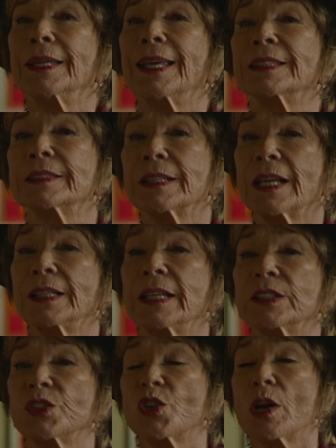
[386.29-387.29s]
Yes, I'd
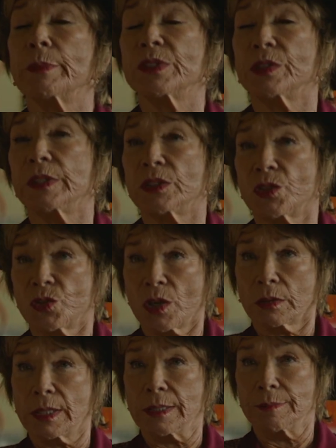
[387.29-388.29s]
like a job as a disc
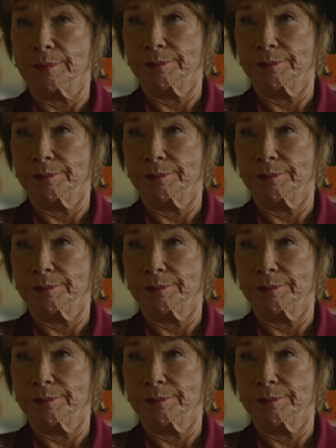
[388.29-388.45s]
jockey.